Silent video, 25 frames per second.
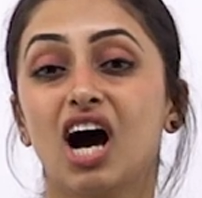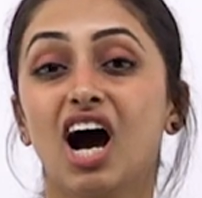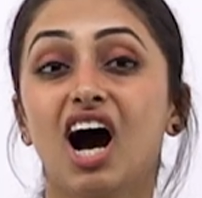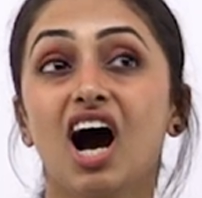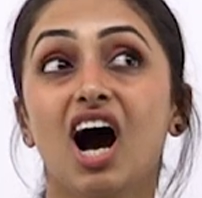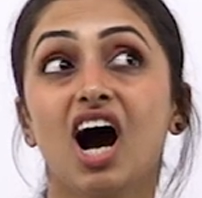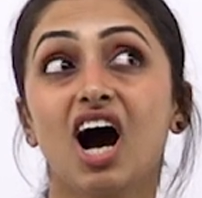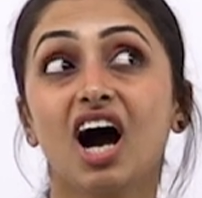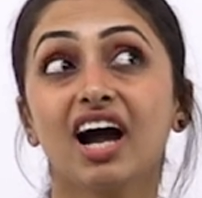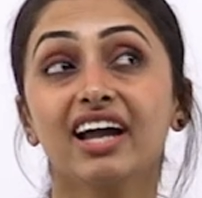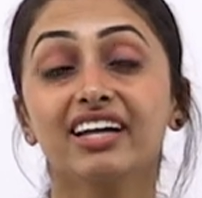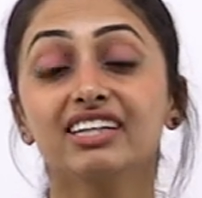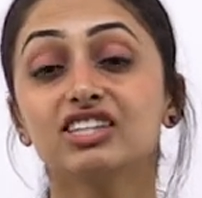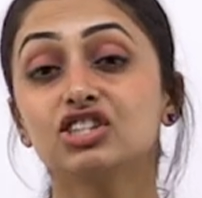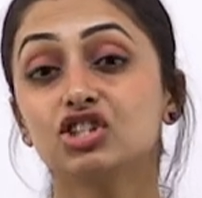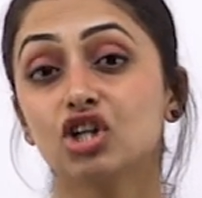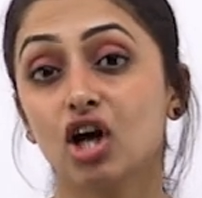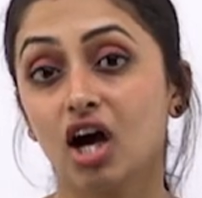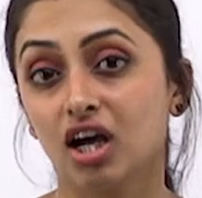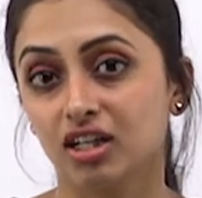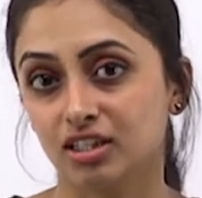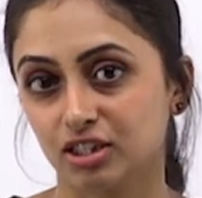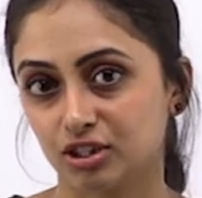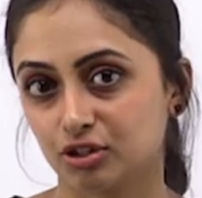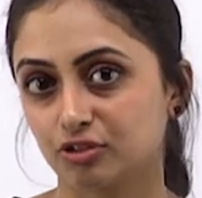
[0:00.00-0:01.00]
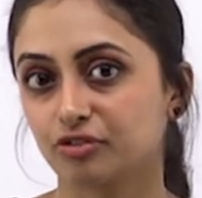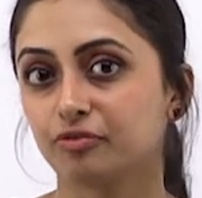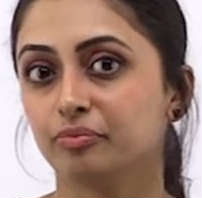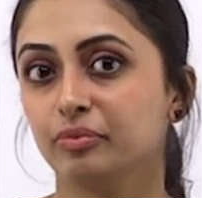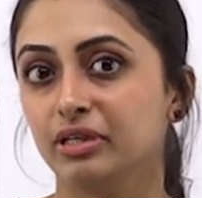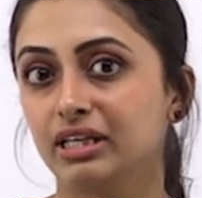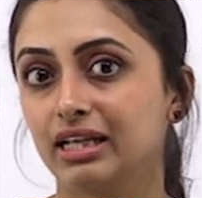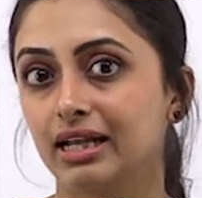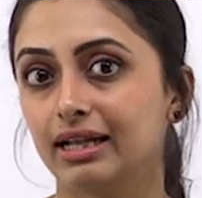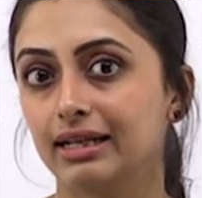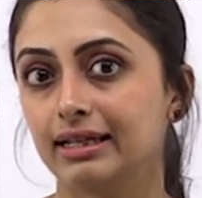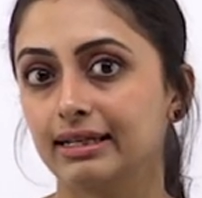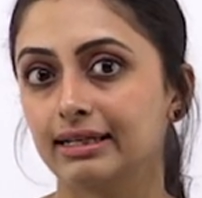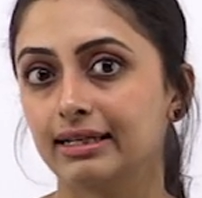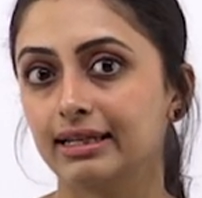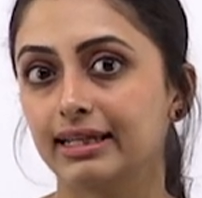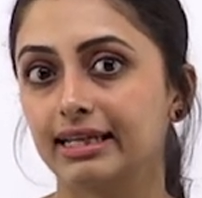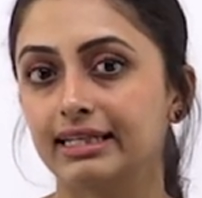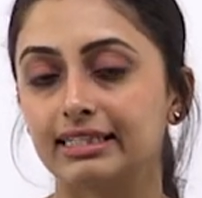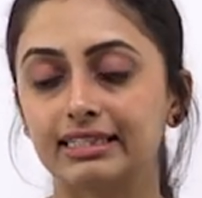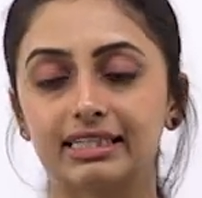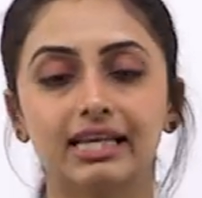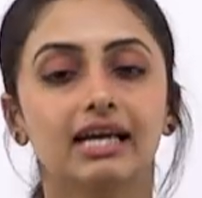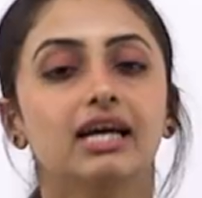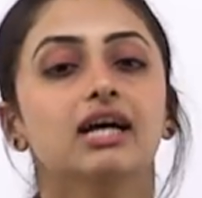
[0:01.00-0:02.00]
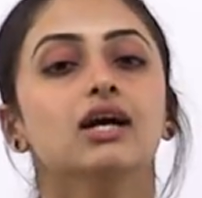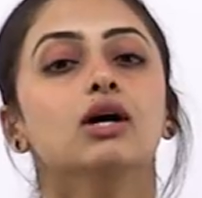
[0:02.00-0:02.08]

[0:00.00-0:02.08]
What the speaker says: high chance of me getting late."